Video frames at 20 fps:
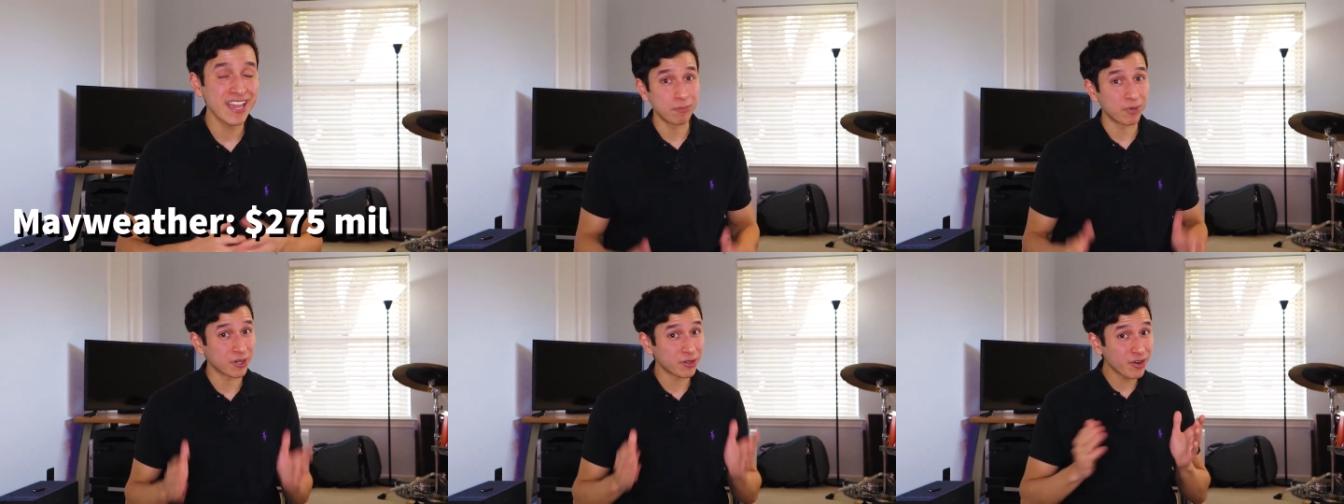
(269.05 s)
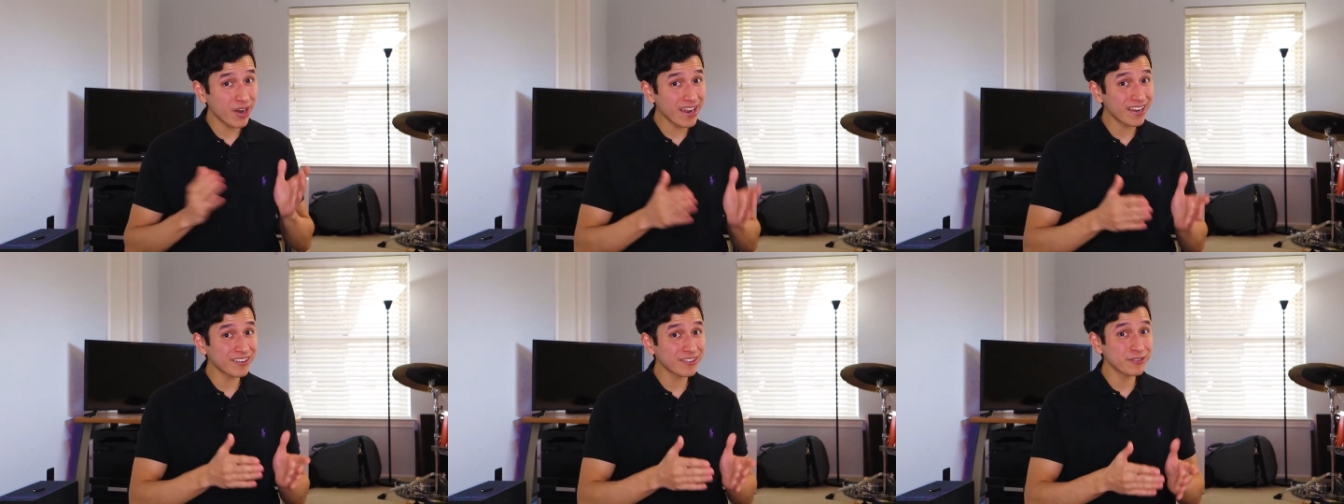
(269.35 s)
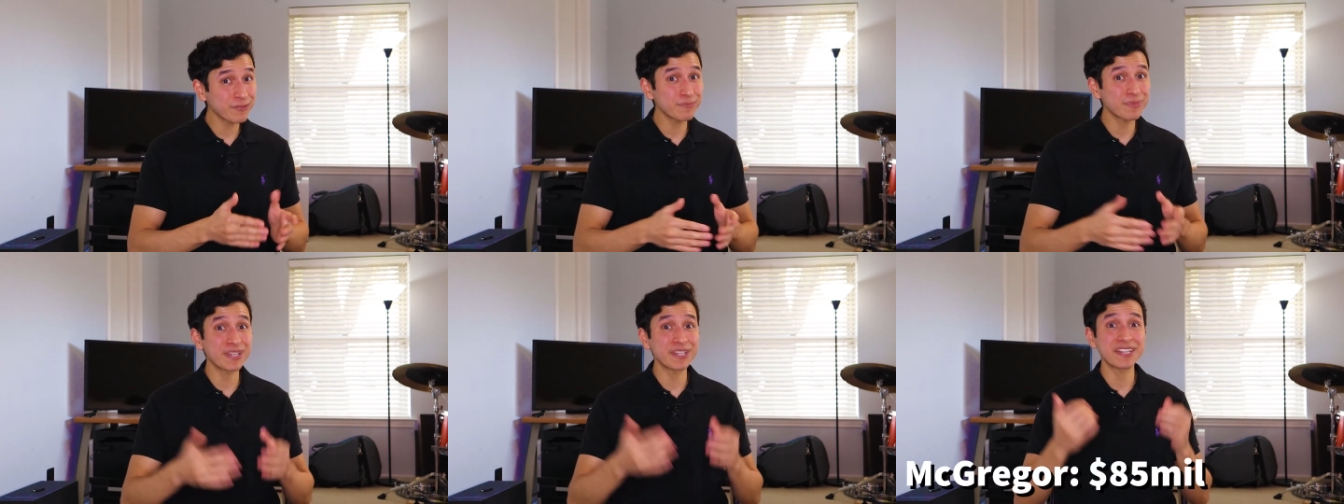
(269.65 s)
and
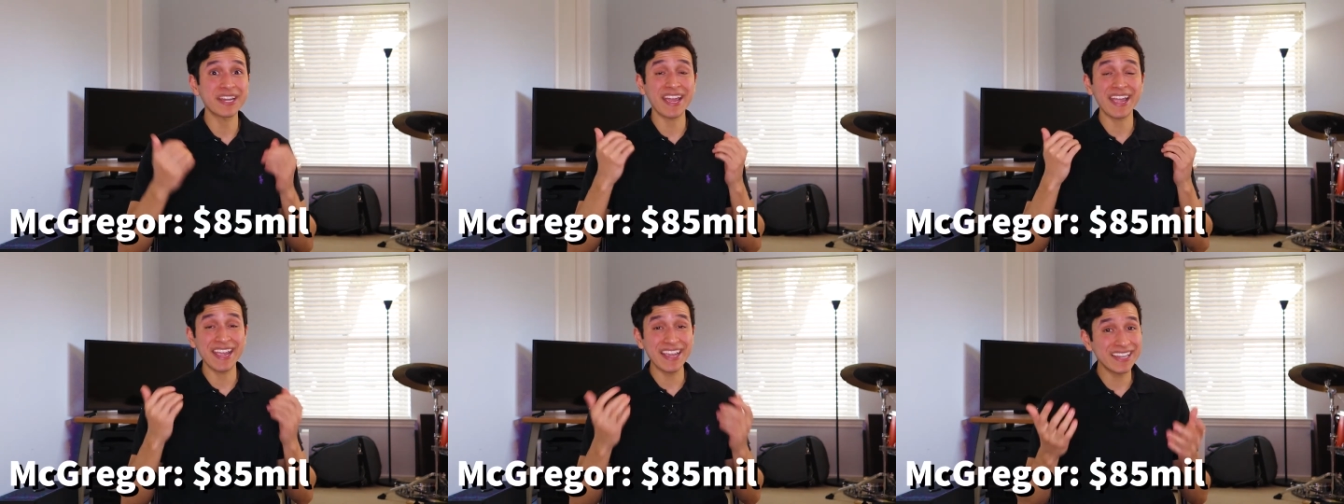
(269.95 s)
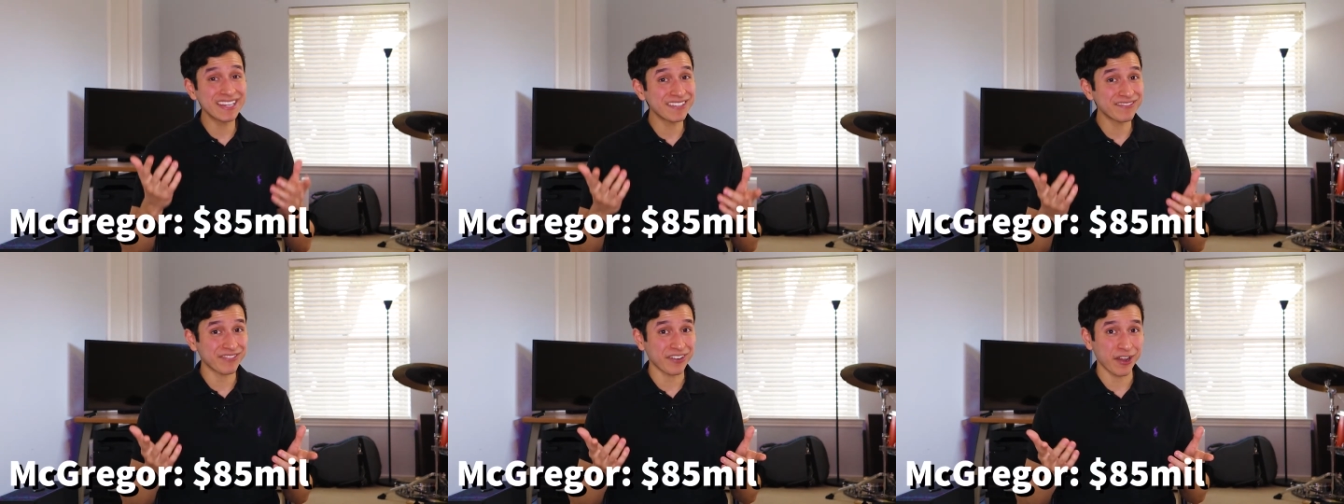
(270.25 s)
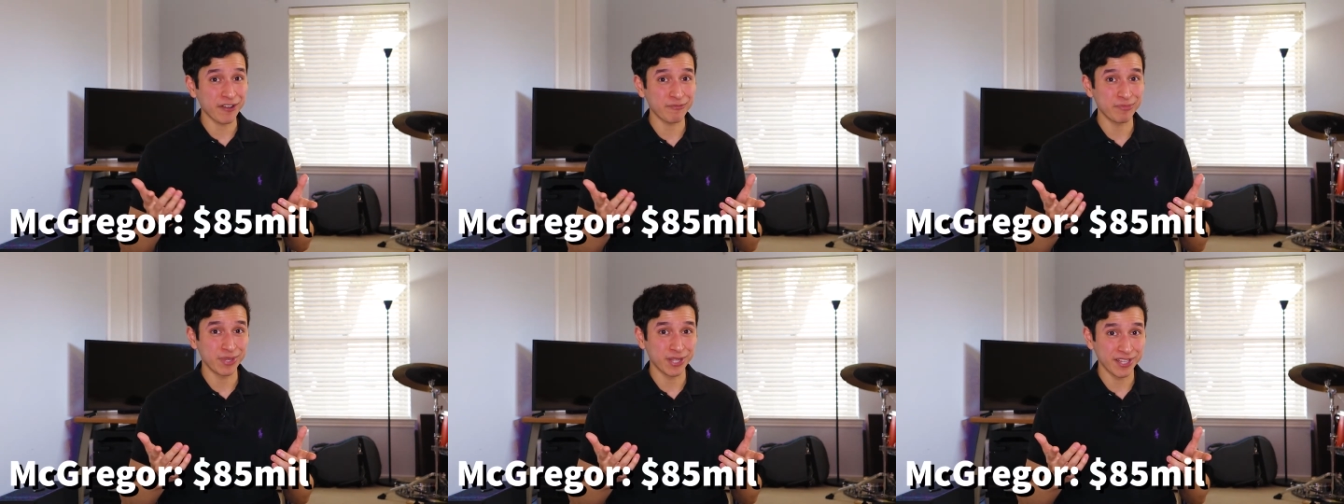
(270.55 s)
McGregor made
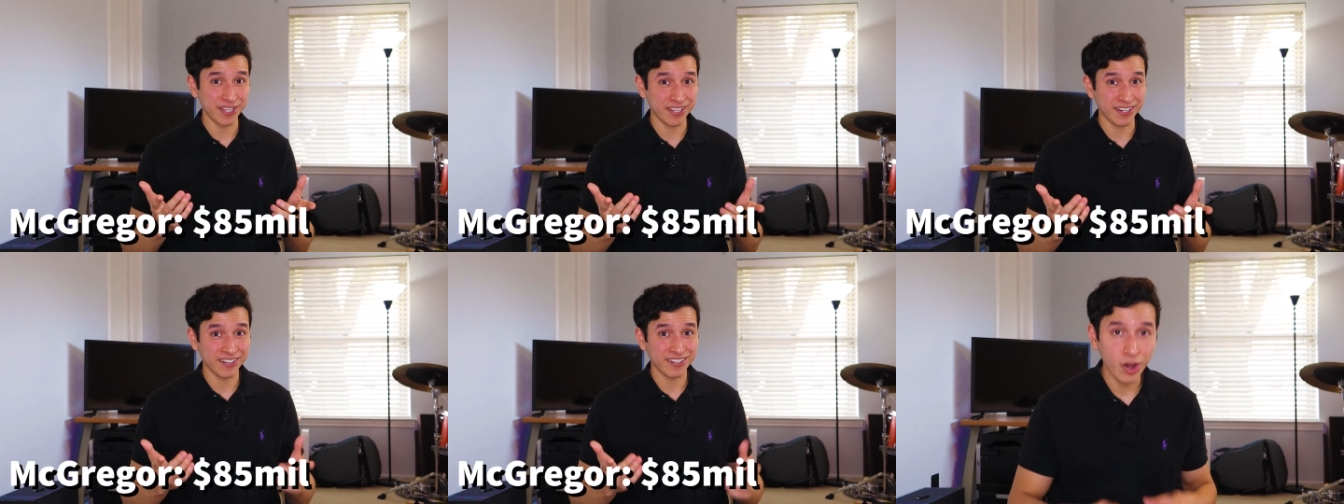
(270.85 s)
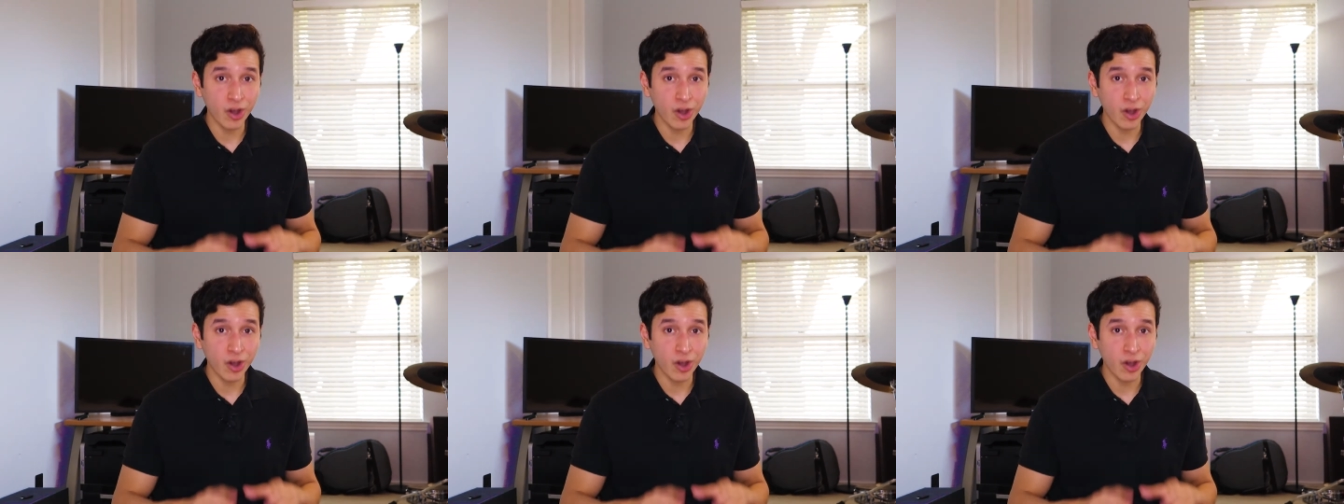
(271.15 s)
eighty-five million dollars.